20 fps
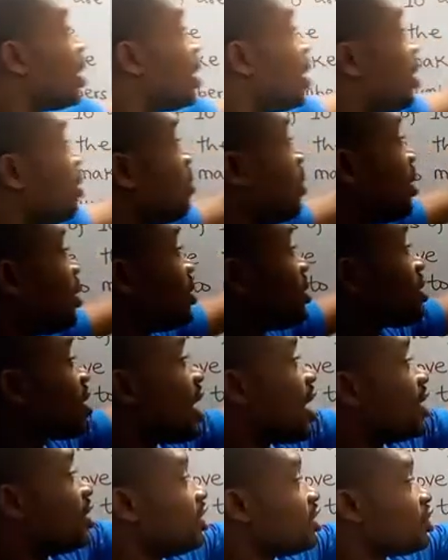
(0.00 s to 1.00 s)
It means
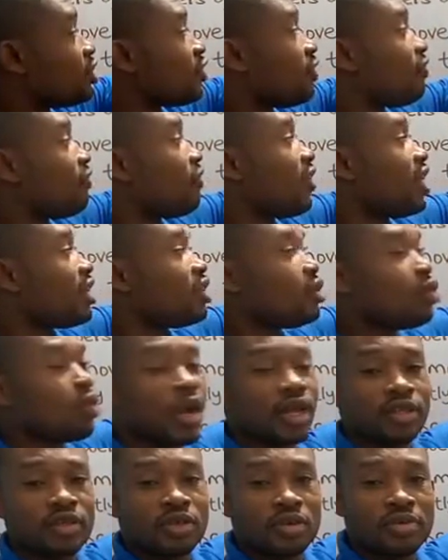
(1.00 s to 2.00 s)
I need to find a
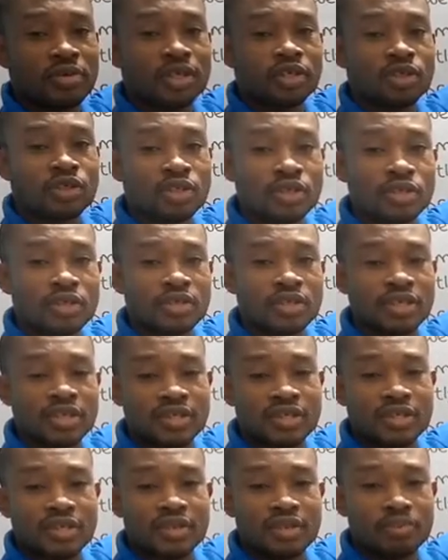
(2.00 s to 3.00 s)
way to reduce
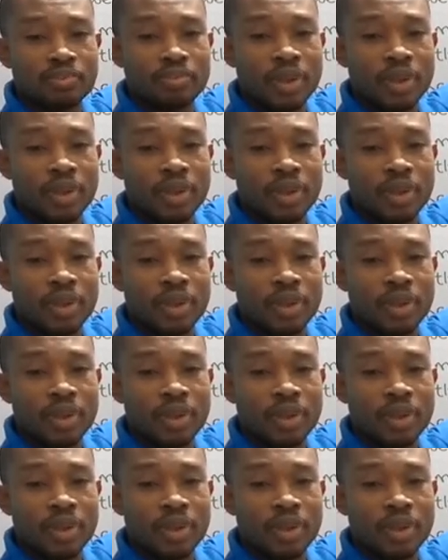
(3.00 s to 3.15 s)
this